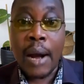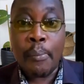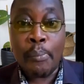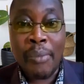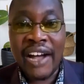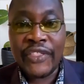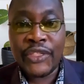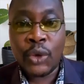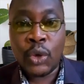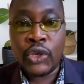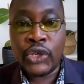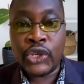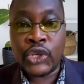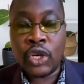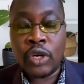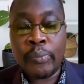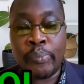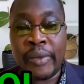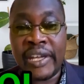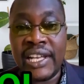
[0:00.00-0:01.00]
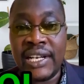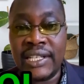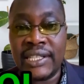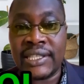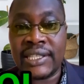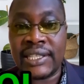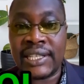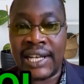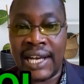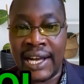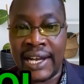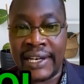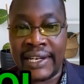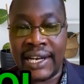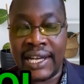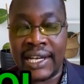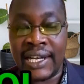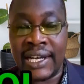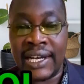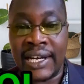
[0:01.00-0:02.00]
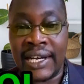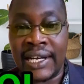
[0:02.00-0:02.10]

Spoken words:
Birth control pills can